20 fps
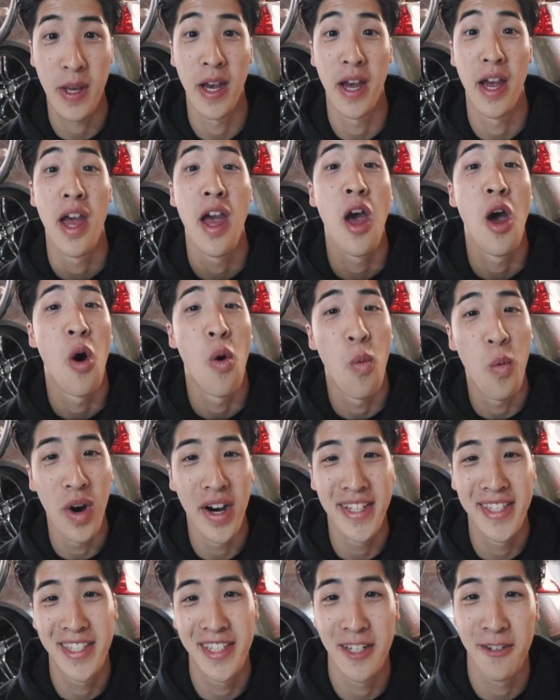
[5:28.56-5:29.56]
Okay,
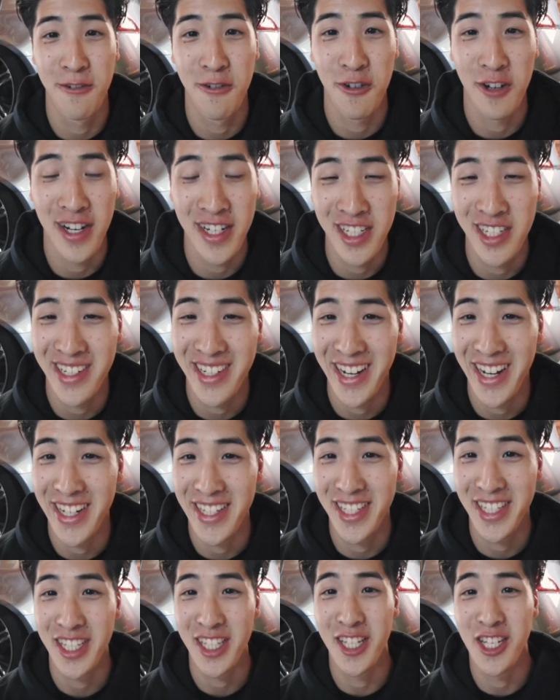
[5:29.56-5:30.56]
what
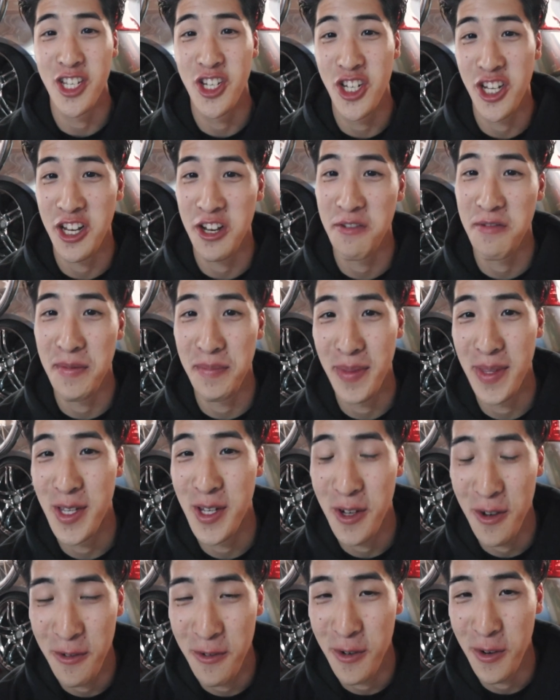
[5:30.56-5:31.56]
differentiates the G from the
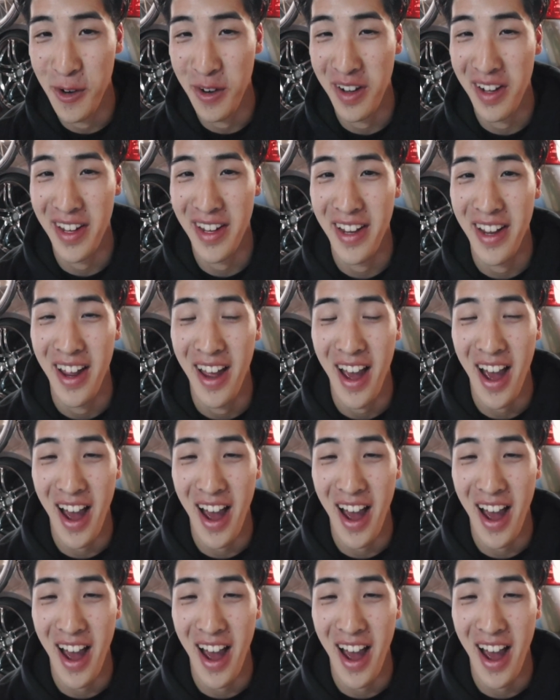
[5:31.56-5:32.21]
240?